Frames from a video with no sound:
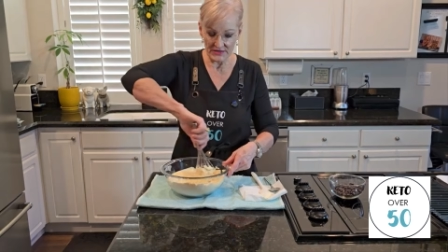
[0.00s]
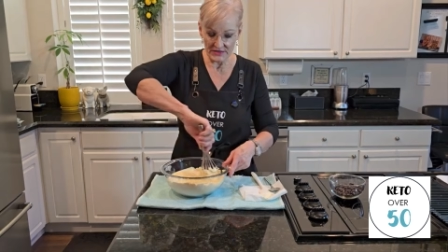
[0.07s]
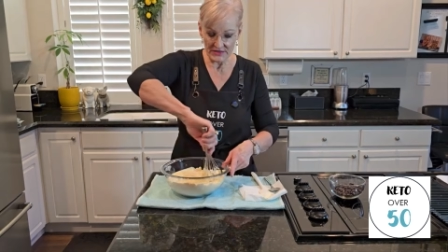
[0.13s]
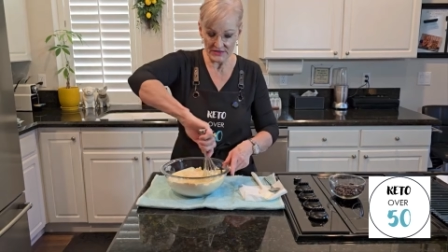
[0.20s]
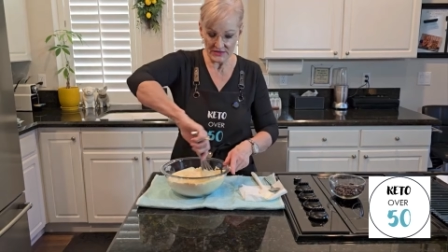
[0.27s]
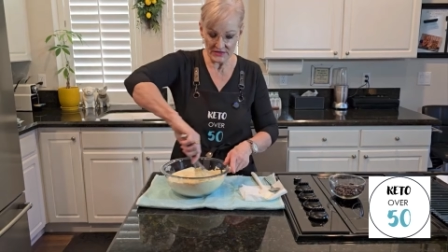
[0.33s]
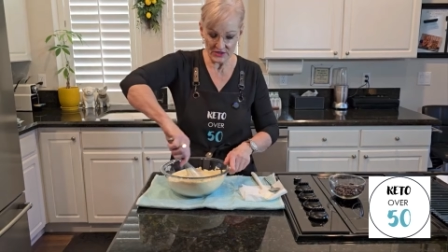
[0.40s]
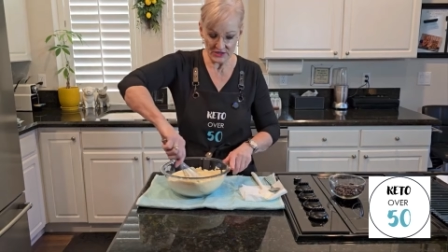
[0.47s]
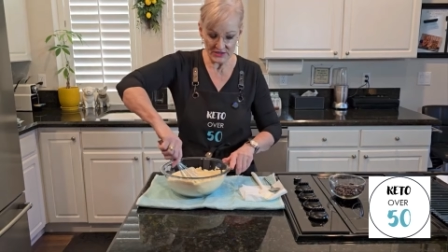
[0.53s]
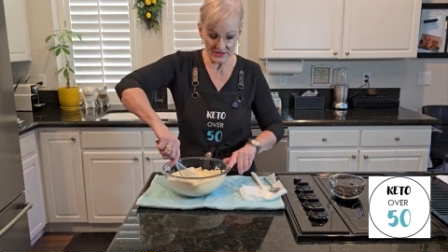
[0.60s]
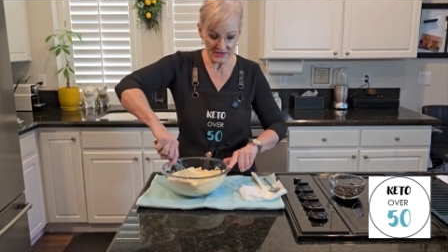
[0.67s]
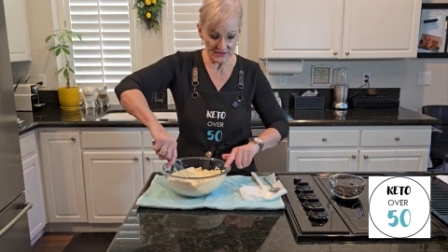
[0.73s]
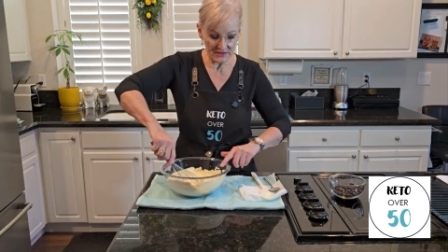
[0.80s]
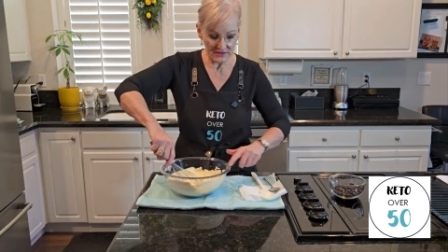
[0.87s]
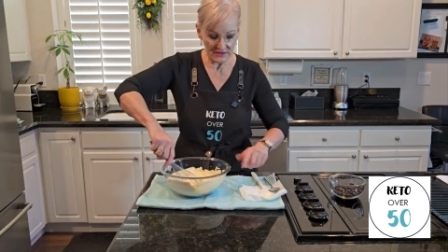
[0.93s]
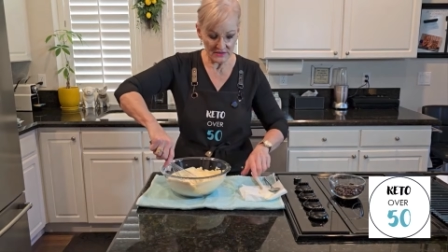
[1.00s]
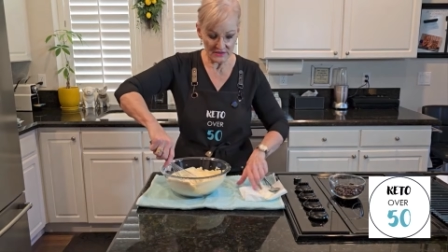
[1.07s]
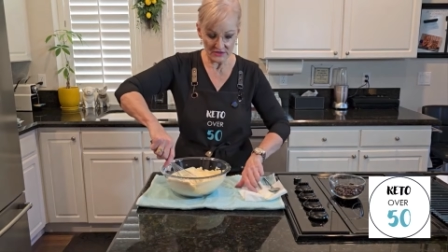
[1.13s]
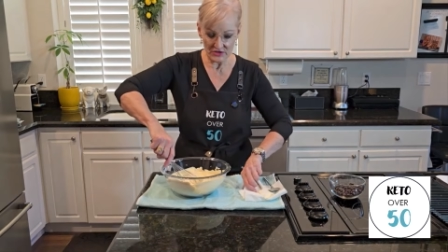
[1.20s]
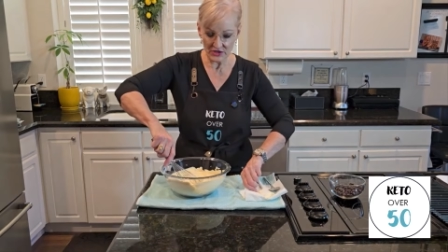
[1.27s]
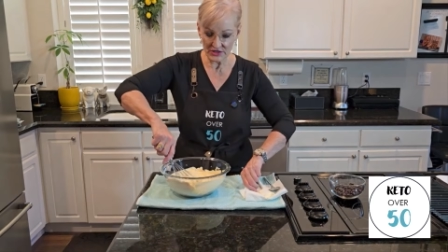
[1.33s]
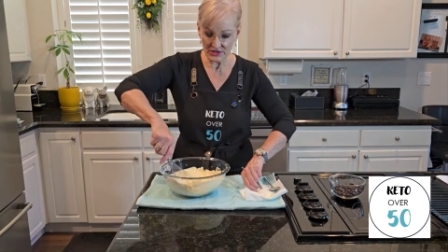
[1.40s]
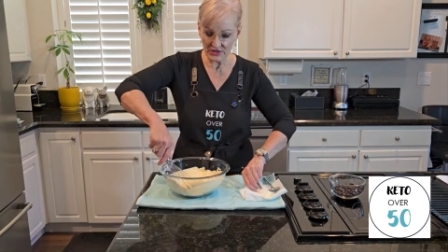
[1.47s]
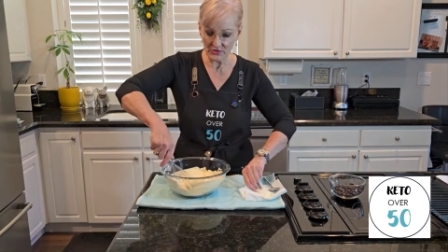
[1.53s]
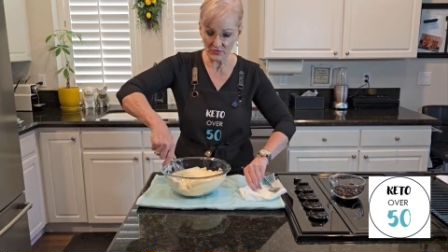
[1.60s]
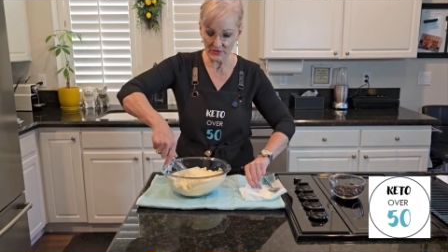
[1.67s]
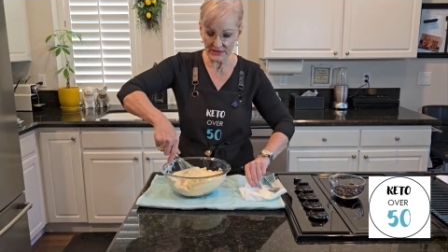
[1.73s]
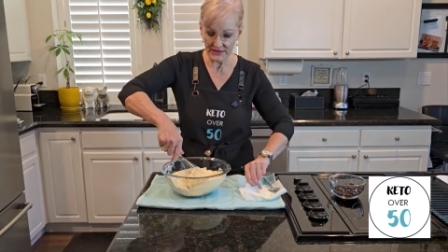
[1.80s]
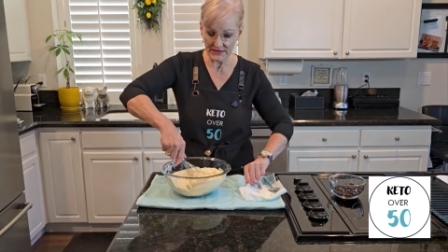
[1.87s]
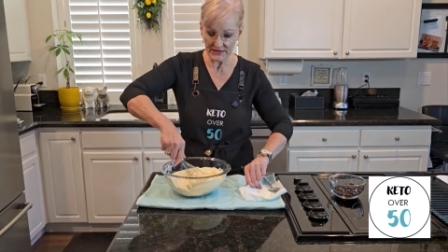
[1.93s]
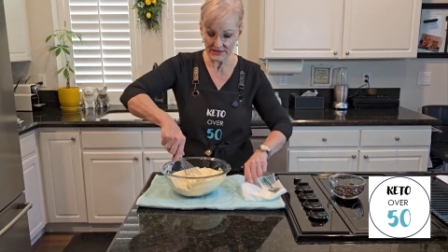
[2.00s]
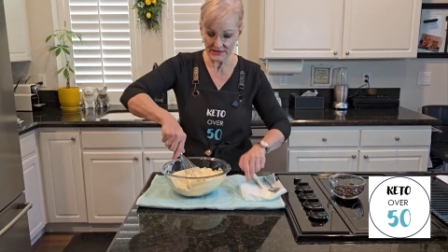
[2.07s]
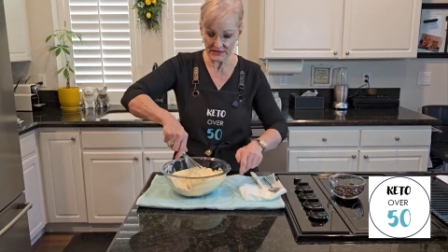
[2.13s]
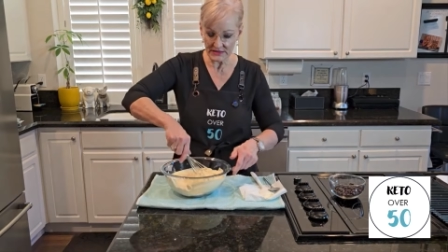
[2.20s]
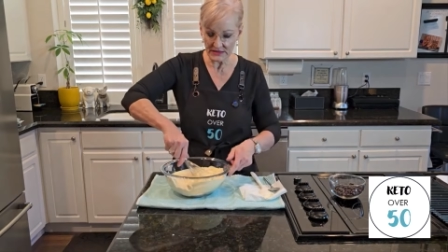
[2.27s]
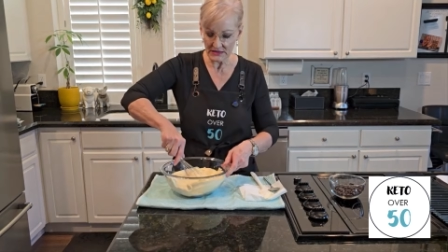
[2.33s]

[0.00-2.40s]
this, just a whisk